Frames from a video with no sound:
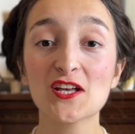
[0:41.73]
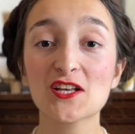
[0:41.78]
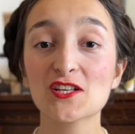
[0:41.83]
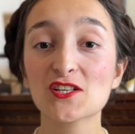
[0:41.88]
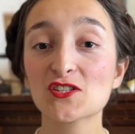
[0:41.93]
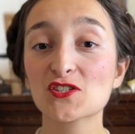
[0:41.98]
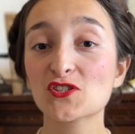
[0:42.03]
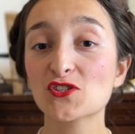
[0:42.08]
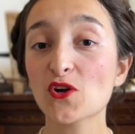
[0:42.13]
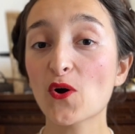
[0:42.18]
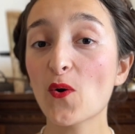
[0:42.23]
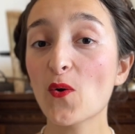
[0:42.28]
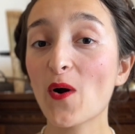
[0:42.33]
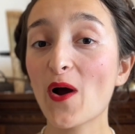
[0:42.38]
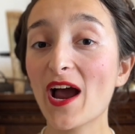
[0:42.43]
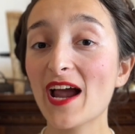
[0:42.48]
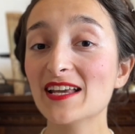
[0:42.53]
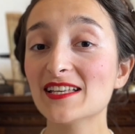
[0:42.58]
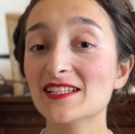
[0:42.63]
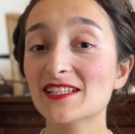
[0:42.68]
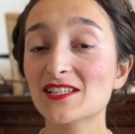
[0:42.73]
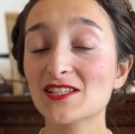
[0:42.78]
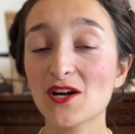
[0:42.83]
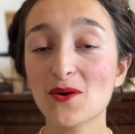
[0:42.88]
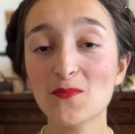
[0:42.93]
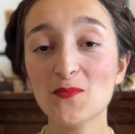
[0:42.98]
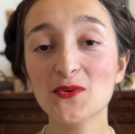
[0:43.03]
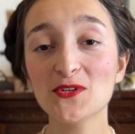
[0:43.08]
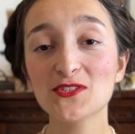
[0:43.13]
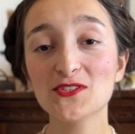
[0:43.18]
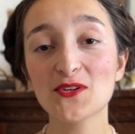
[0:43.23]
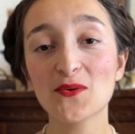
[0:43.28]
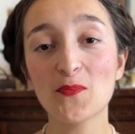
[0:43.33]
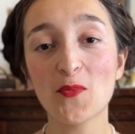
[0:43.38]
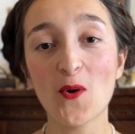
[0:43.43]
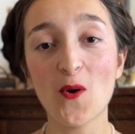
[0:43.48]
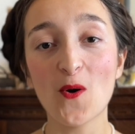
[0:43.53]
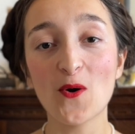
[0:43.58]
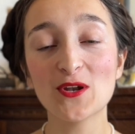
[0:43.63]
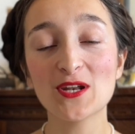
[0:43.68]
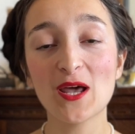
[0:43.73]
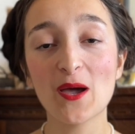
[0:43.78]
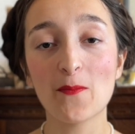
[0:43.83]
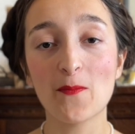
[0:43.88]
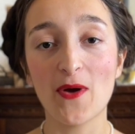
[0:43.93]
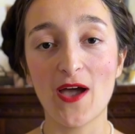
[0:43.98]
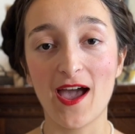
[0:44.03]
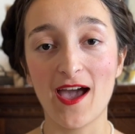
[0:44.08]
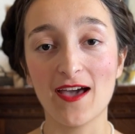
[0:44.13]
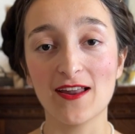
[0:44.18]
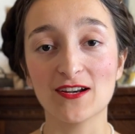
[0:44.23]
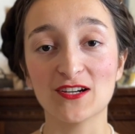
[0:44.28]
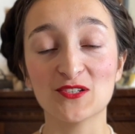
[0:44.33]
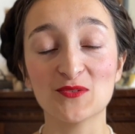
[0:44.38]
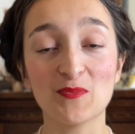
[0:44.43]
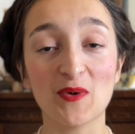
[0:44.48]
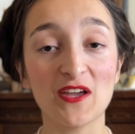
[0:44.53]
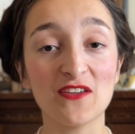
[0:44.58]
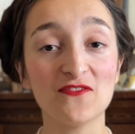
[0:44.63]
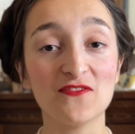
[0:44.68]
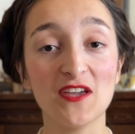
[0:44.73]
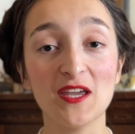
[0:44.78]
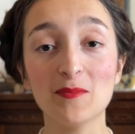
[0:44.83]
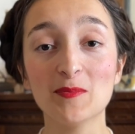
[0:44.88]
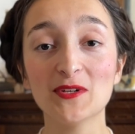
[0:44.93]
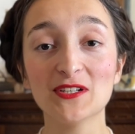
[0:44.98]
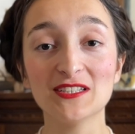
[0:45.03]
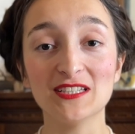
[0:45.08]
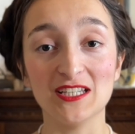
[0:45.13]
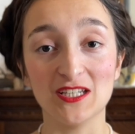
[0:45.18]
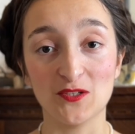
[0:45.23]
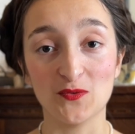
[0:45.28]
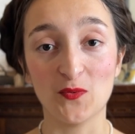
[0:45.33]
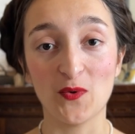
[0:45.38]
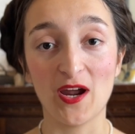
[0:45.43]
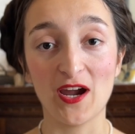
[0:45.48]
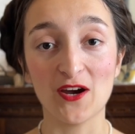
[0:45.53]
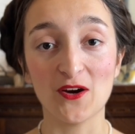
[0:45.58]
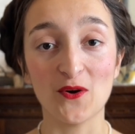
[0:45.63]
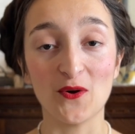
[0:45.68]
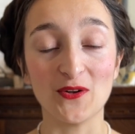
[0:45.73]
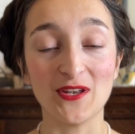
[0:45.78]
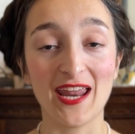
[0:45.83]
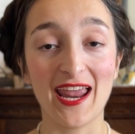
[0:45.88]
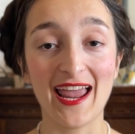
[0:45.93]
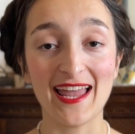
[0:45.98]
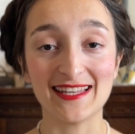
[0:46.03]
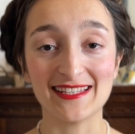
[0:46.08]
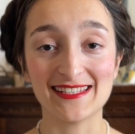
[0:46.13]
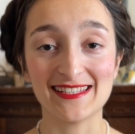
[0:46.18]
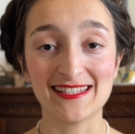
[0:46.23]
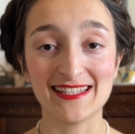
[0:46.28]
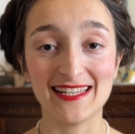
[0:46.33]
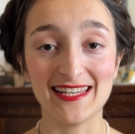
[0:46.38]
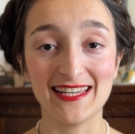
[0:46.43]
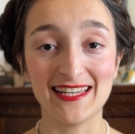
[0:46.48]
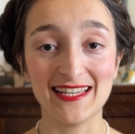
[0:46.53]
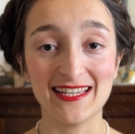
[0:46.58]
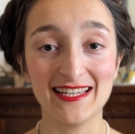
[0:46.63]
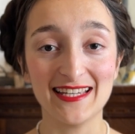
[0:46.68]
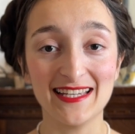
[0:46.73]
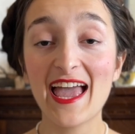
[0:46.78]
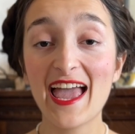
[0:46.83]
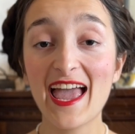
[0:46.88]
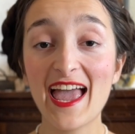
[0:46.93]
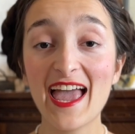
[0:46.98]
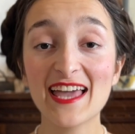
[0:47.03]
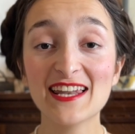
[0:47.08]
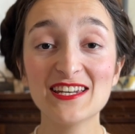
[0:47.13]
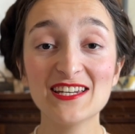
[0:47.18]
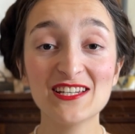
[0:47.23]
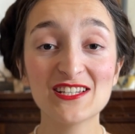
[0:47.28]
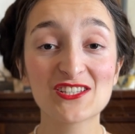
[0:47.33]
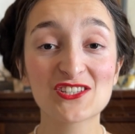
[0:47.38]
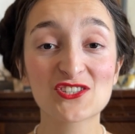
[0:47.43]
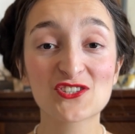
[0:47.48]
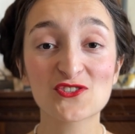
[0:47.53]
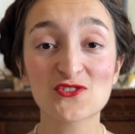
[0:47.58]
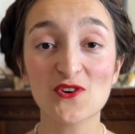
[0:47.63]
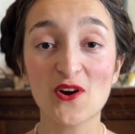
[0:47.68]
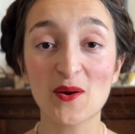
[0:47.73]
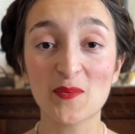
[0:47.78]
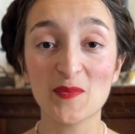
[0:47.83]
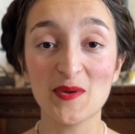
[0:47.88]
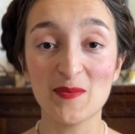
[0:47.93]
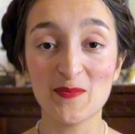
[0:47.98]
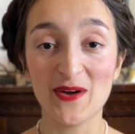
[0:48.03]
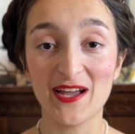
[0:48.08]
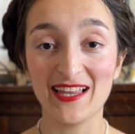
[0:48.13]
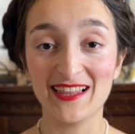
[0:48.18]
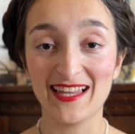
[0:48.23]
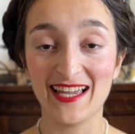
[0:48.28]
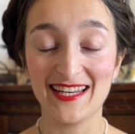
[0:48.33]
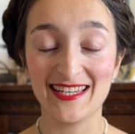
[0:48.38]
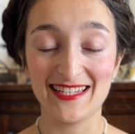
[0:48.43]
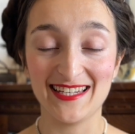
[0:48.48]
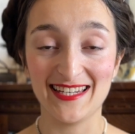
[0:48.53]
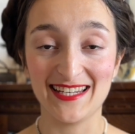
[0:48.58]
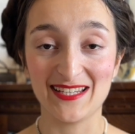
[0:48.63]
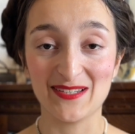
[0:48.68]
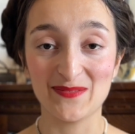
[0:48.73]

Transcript: So I stumbled upon a pattern by FabelKnitwear on Etsy, and it struck me by lightning.